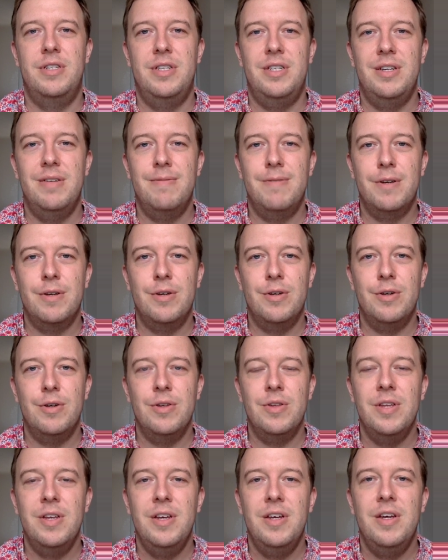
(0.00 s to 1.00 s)

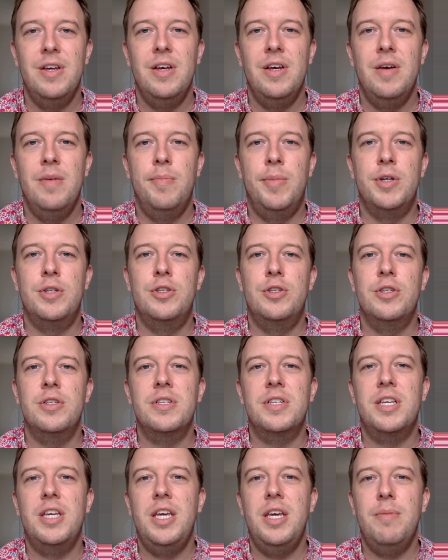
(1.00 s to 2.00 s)
difficult, but
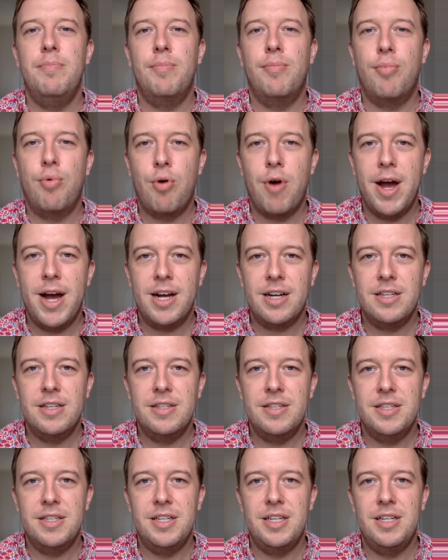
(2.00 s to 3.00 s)
just keep
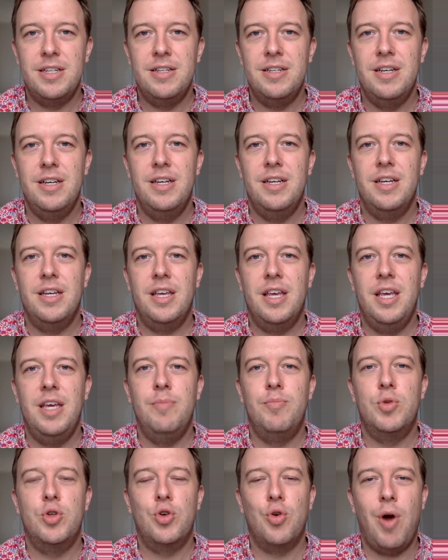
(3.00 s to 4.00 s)
practicing,
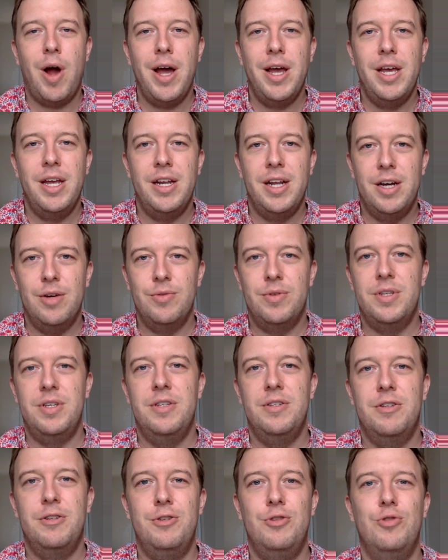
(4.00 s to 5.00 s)
keep trying out
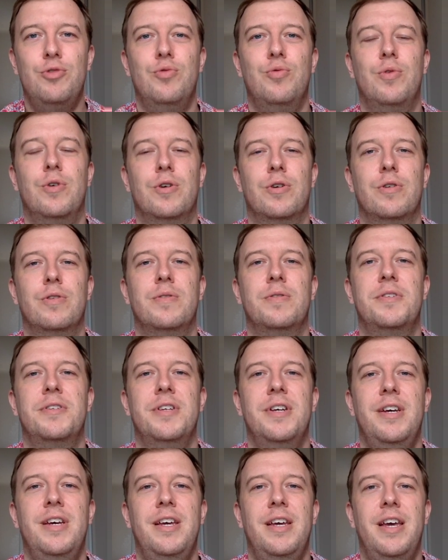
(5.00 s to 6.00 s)
these new words,
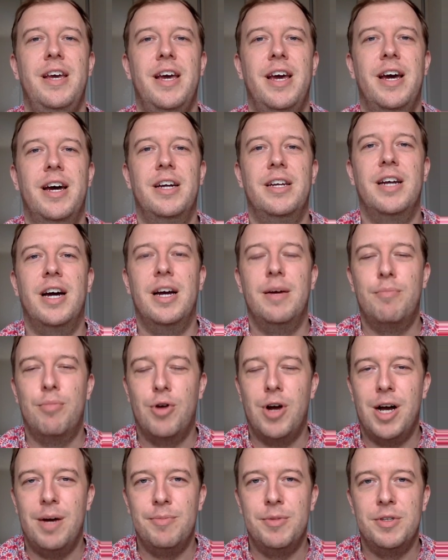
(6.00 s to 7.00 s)
and I
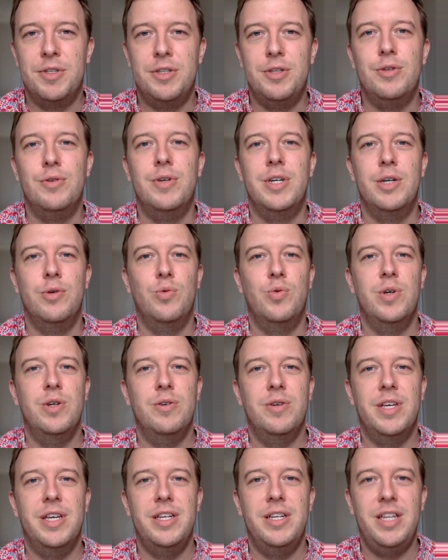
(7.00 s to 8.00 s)
promise you it will
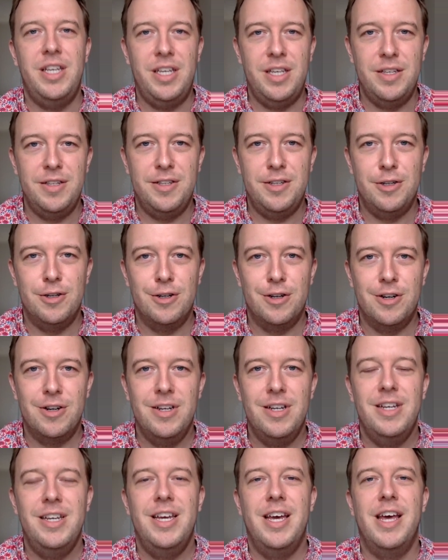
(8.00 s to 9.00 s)
get easier
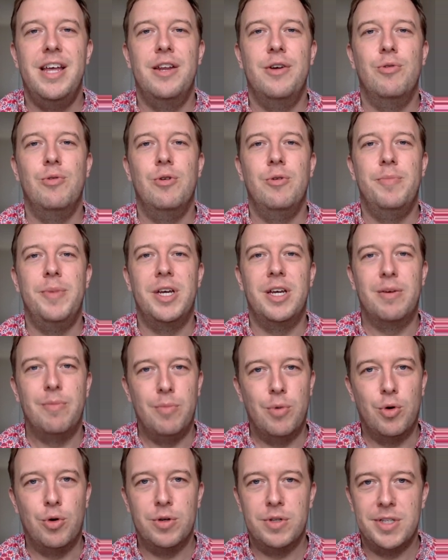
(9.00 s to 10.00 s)
and it will make
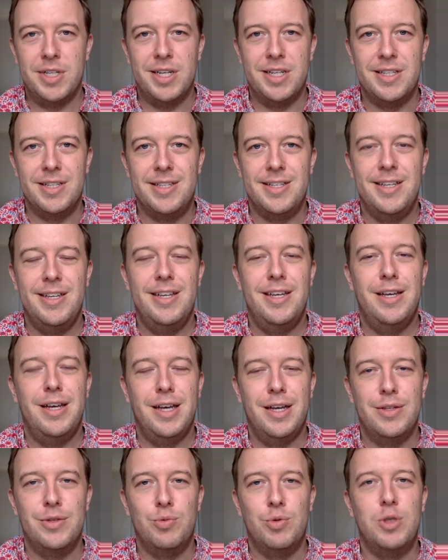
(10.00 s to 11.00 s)
more sense
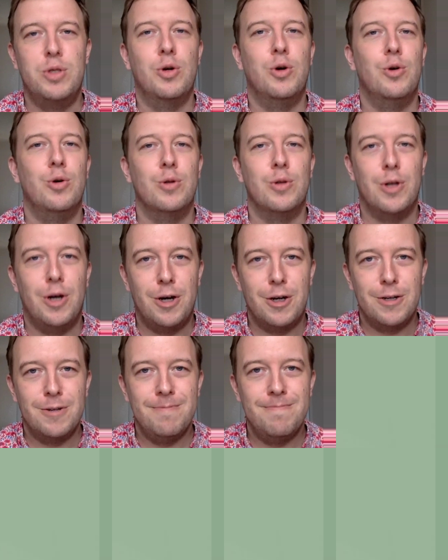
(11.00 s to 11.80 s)
as we go along.